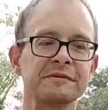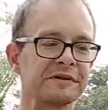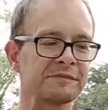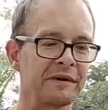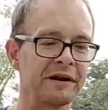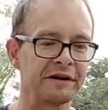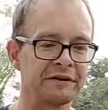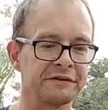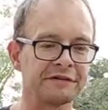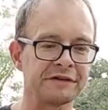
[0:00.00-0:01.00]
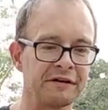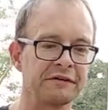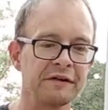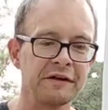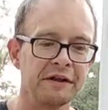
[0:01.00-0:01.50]
I sprayed it on. So
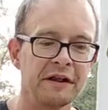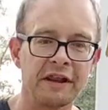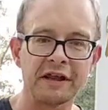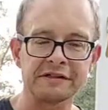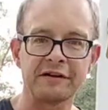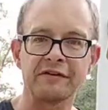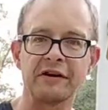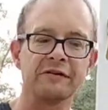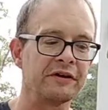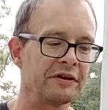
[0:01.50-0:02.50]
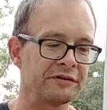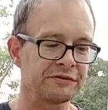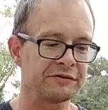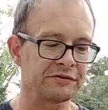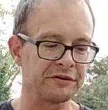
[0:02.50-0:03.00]
let's have a go, and then I'll
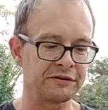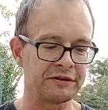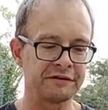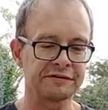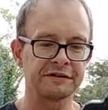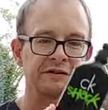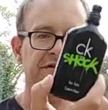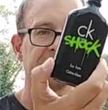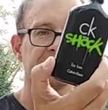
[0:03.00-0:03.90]
talk through the notes, etc.